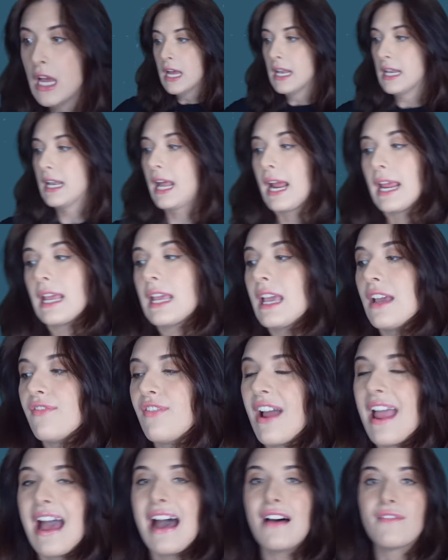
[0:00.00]
Like if
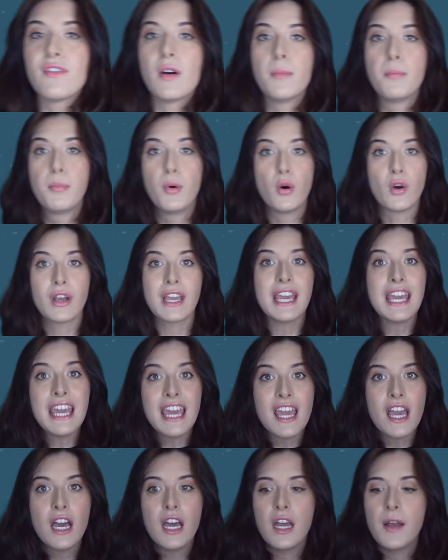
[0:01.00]
I have a book
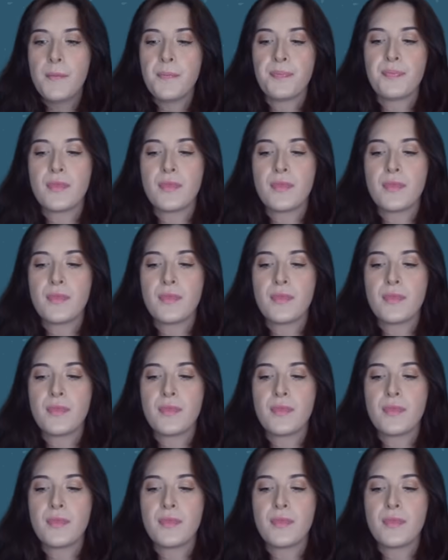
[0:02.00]
here,